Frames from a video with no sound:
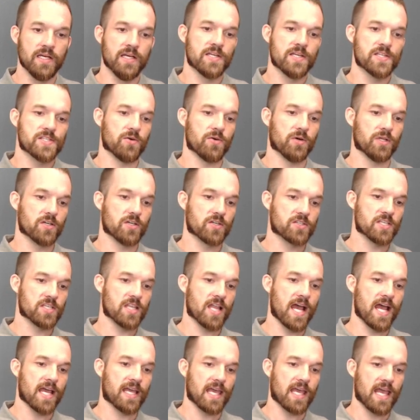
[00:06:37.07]
So it looks
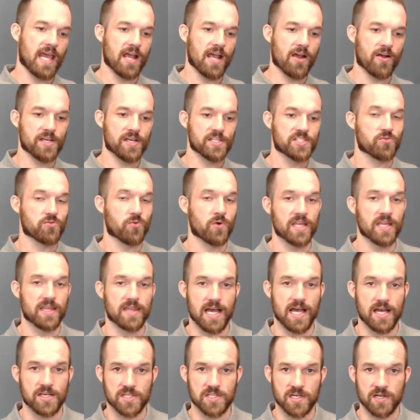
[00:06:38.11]
like Harry's
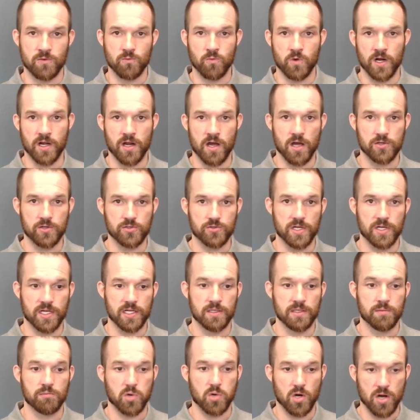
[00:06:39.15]

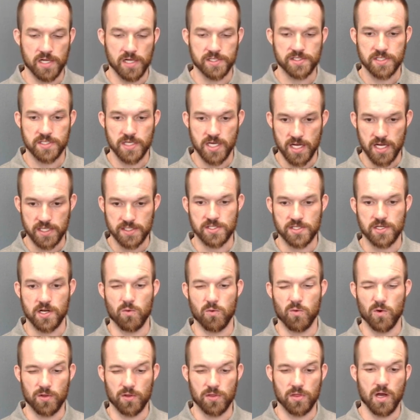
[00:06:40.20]
20,100 bronze Knuts are
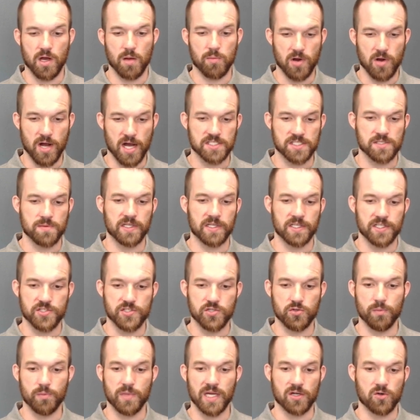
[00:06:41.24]
worth approximately two
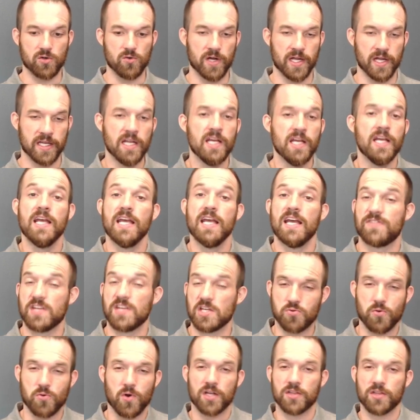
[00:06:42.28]
Bitcoin. If this
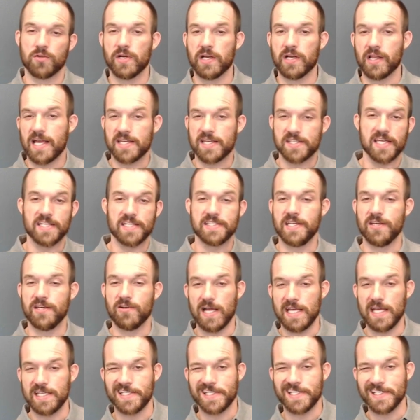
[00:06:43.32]
were on the real SAT or
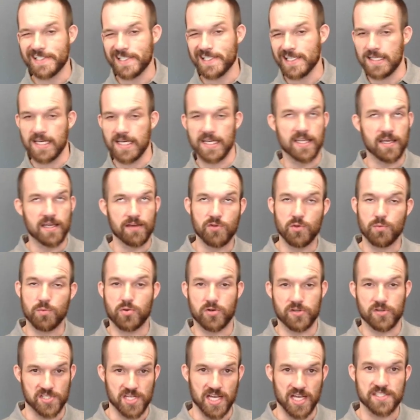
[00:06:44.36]
ACT, they'd give you
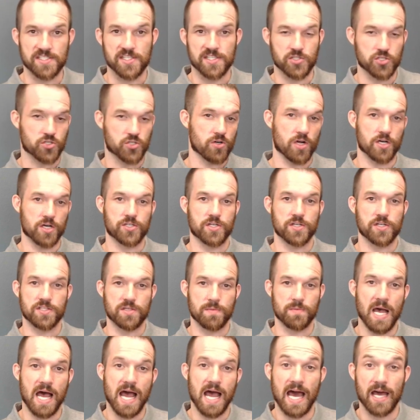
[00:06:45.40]
precise instructions
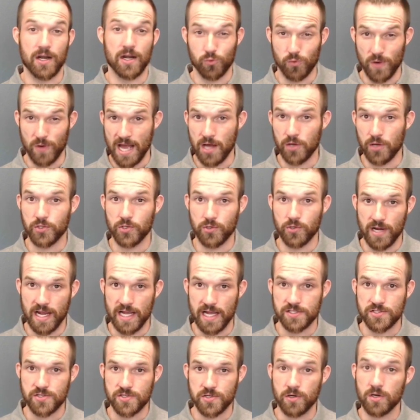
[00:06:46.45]
about how to round your
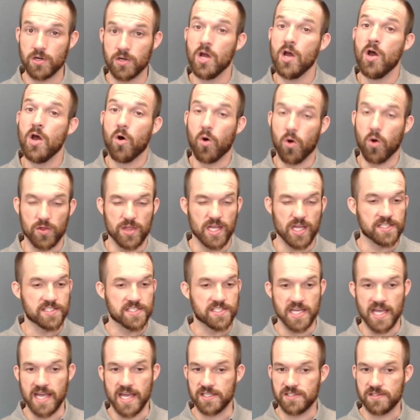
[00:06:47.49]
answer. Or they'd
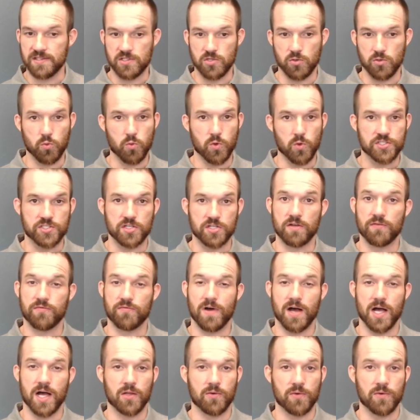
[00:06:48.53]
say to which of the
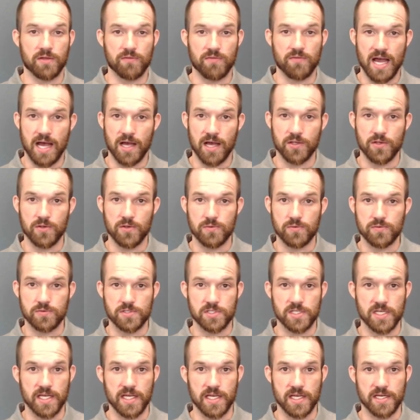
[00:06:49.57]
following values
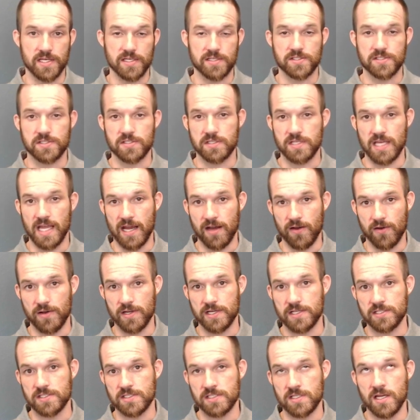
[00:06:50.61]
is
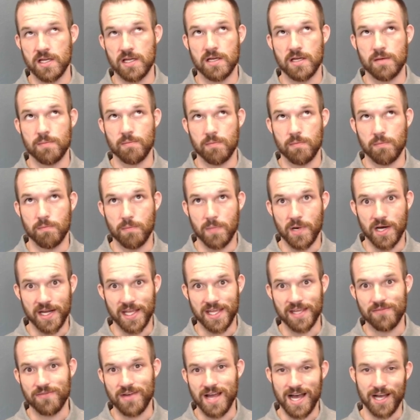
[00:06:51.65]
Harry's money
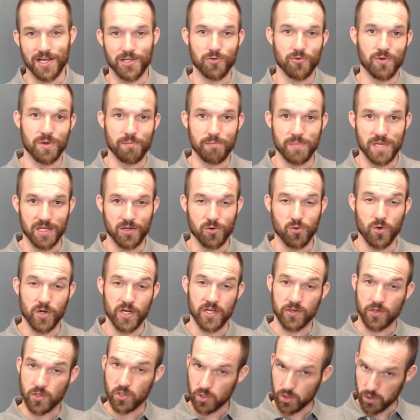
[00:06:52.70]
value in
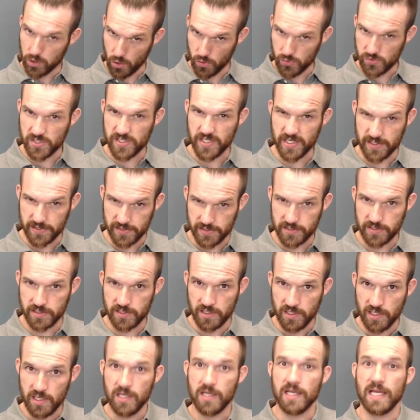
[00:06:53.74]
Bitcoin closest.
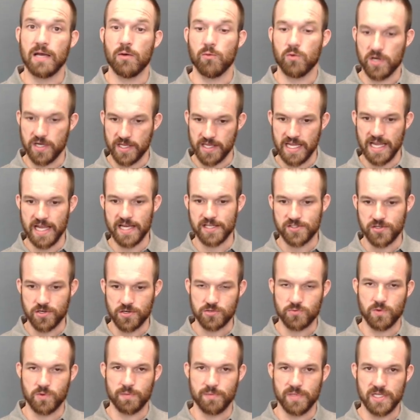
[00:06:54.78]
And one of the answers
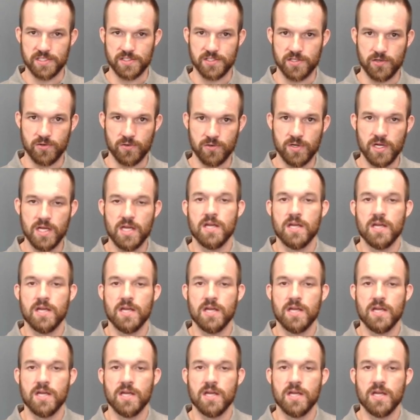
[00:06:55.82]
would be two.